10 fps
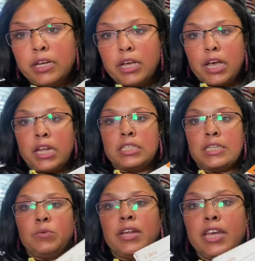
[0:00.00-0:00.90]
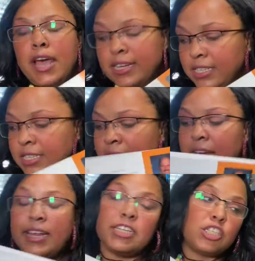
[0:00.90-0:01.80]
and see what he has to say.
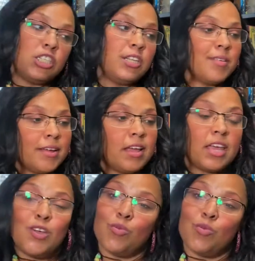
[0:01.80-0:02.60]
And he